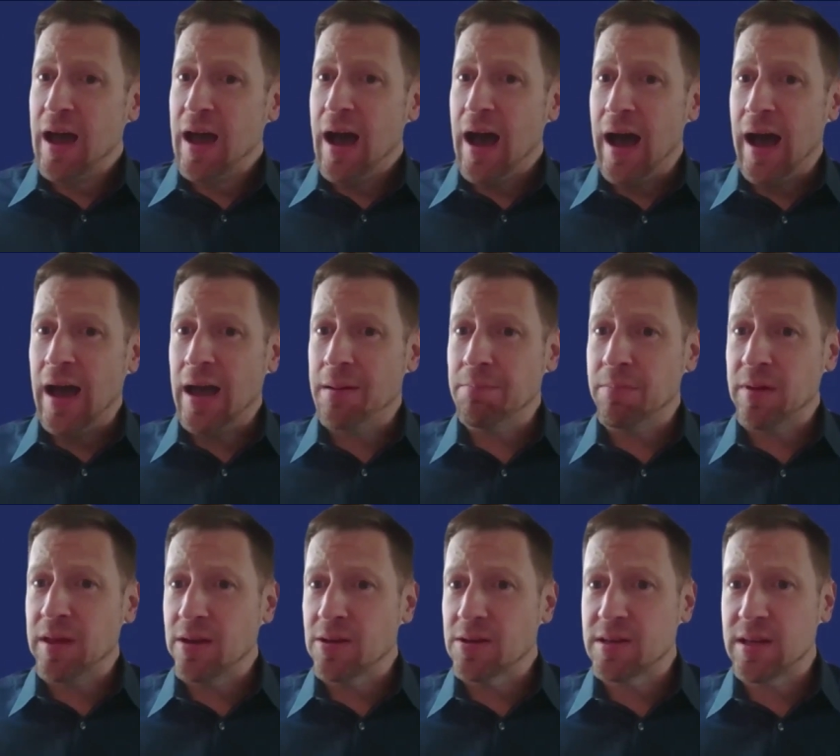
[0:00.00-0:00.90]
I'm
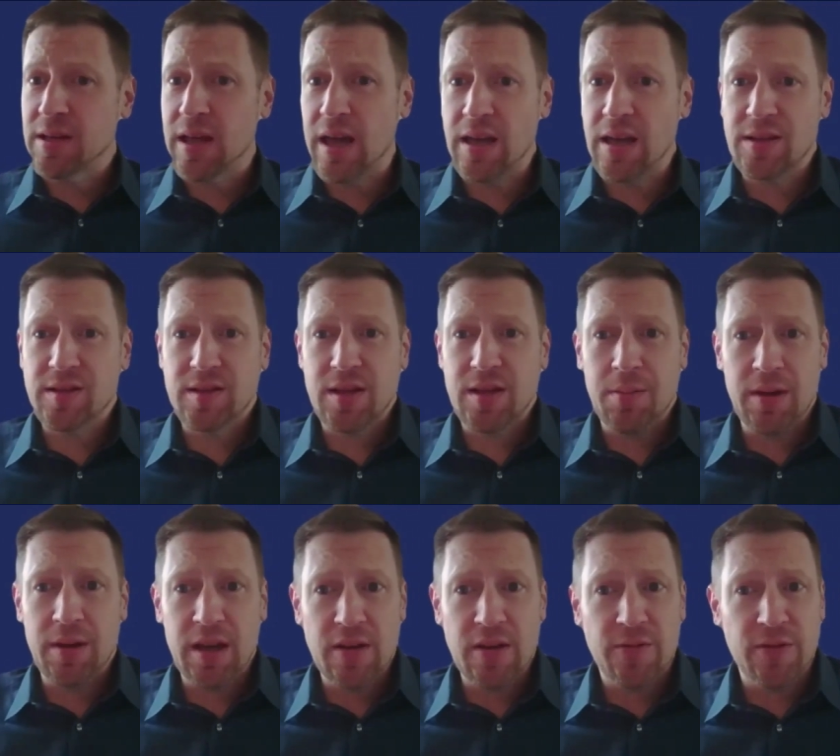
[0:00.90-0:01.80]
here today
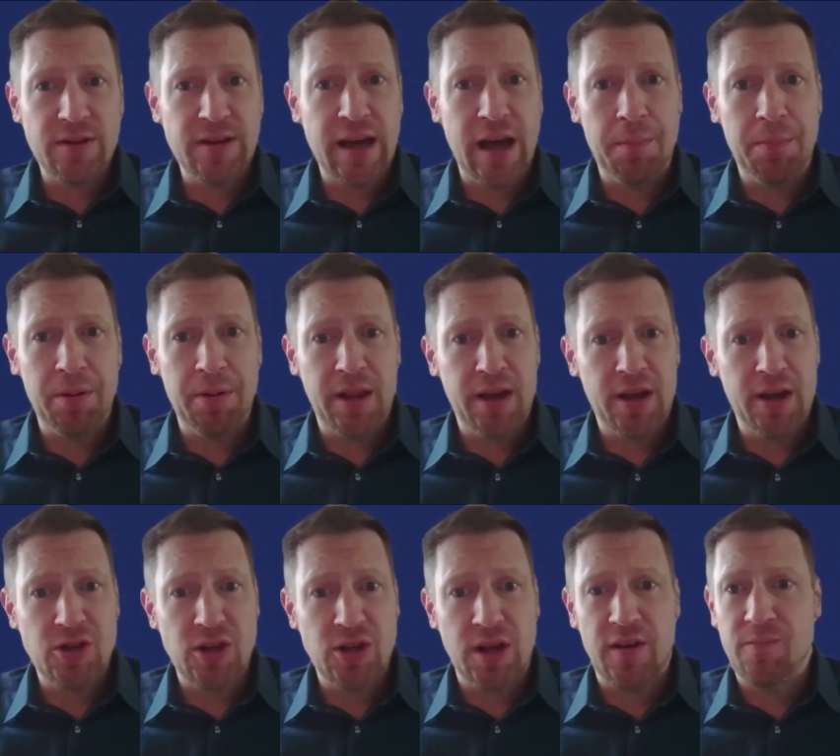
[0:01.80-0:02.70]
subbing in for Don
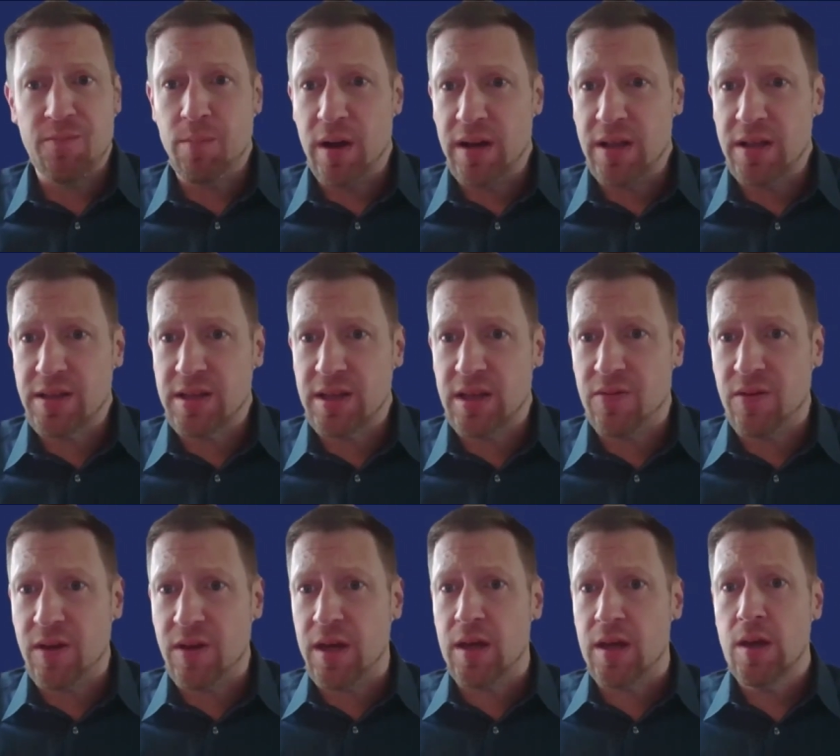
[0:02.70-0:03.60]
Baillargeon of Money
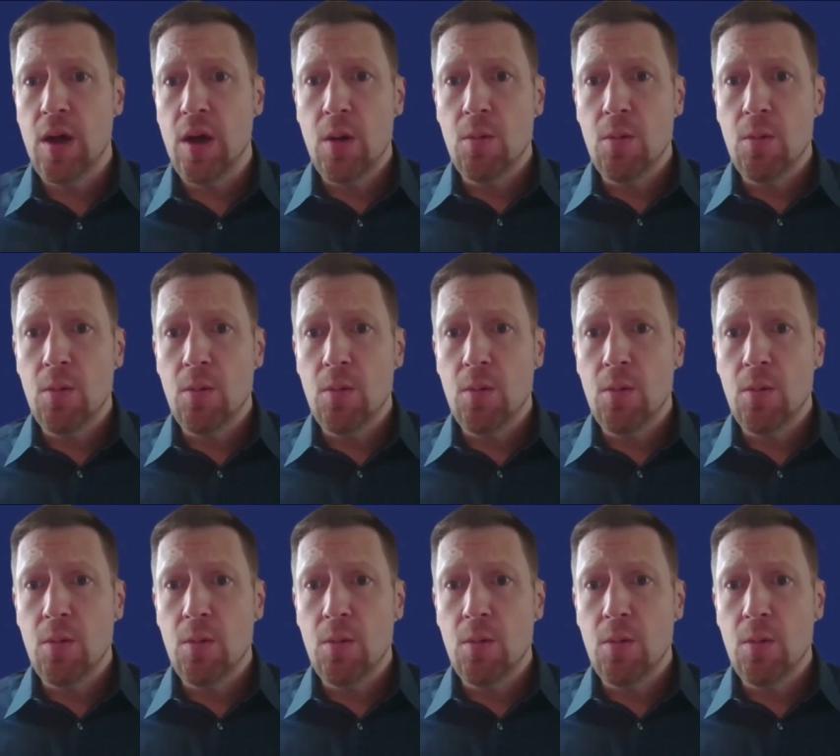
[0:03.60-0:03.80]
TV,